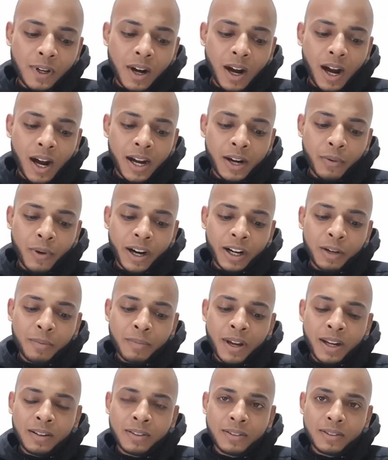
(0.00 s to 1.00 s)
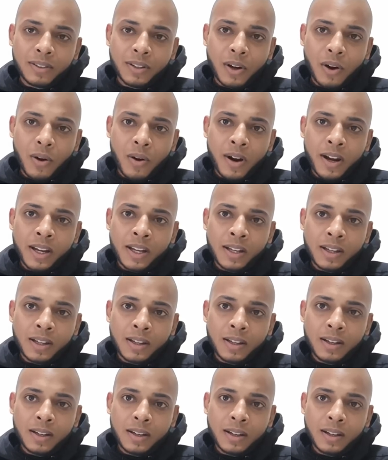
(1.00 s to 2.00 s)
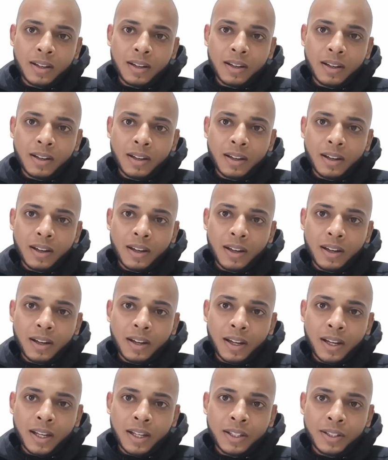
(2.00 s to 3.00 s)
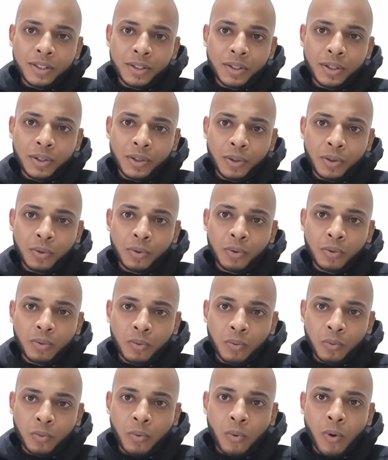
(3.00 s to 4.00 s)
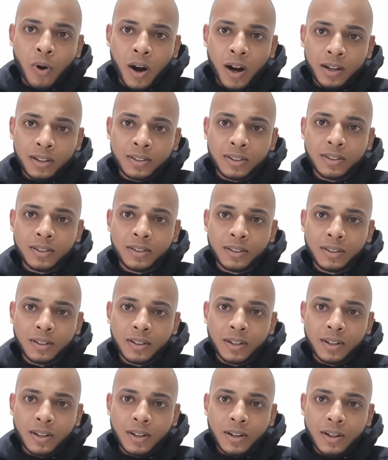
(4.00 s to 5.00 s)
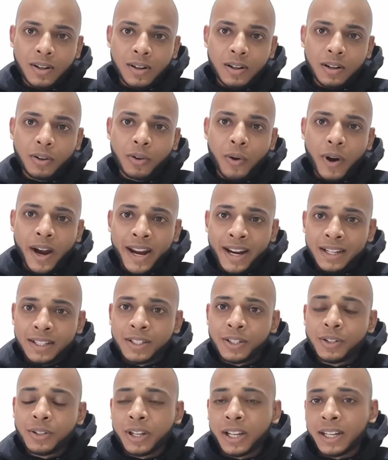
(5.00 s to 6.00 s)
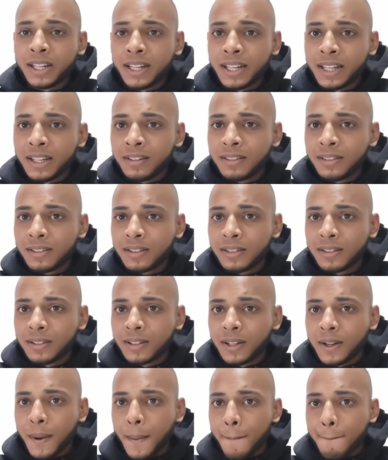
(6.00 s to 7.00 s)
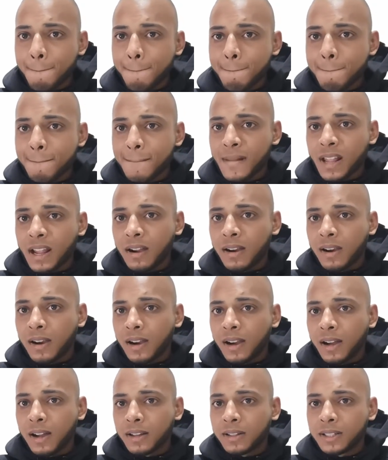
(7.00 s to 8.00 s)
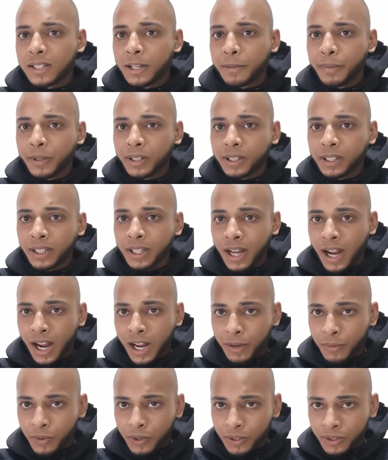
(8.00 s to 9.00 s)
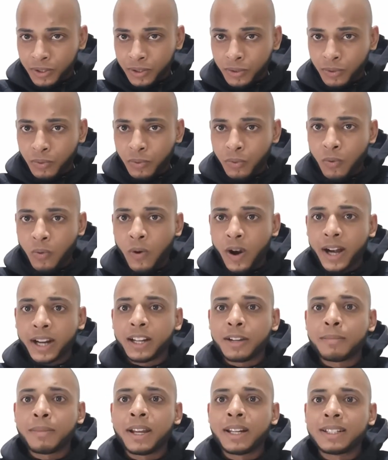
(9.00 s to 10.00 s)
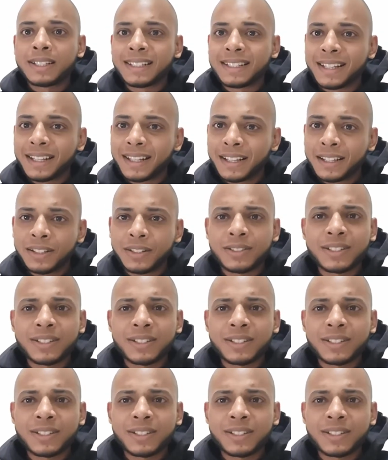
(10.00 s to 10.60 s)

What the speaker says: I recommend going into what grains you can eat. Typically, I would recommend sticking to